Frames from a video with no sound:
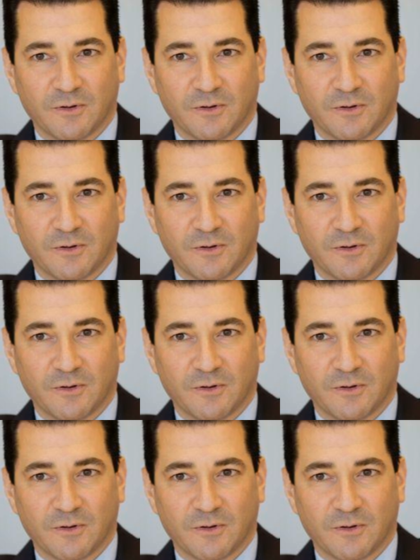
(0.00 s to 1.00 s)

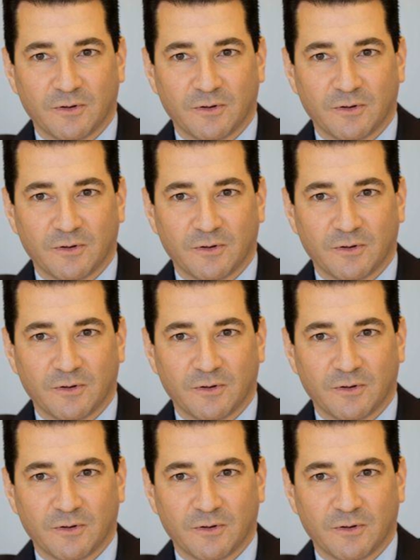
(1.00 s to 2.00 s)

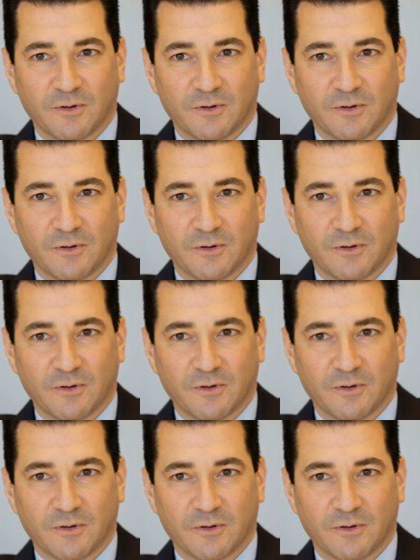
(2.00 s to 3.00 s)

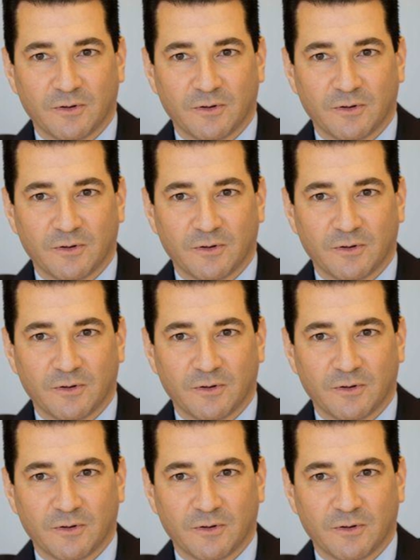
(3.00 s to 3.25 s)
This is a still picture; no speech is visible.